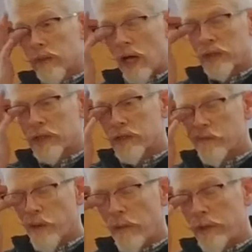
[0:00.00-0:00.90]
I'll just,
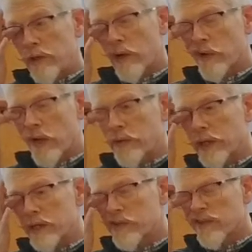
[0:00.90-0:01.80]
maybe you don't know
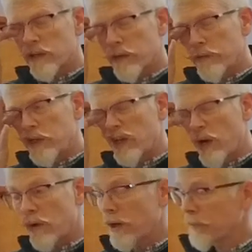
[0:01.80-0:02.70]
this. If you
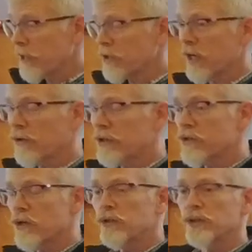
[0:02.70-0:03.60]
know, I'm not trying to
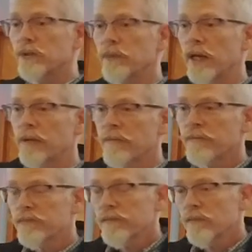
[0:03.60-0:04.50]
insult you, but
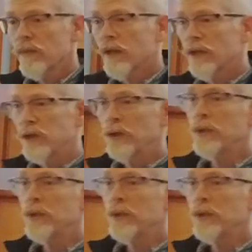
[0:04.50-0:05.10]
you